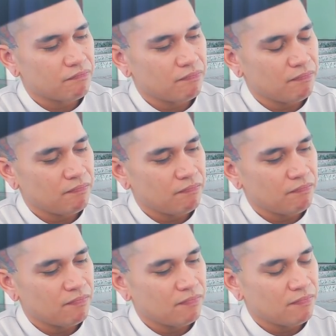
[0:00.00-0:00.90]

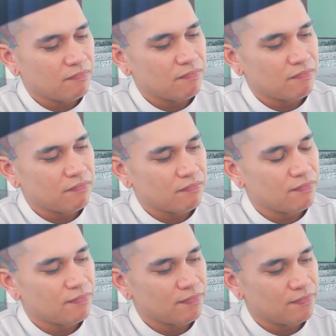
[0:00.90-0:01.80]

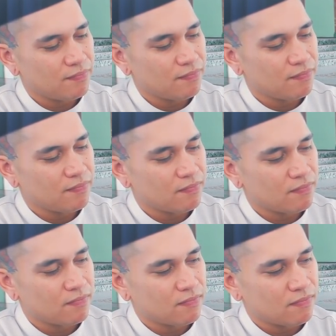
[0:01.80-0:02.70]

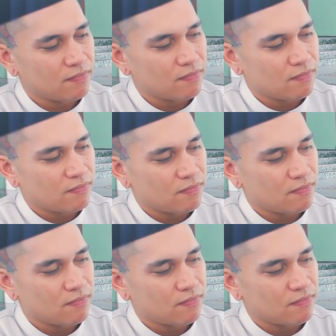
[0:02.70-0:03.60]

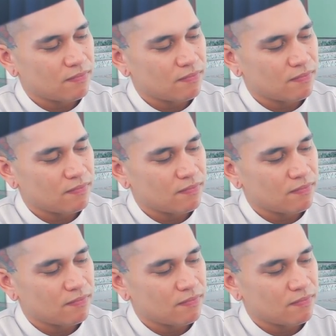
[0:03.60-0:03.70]
[no speech]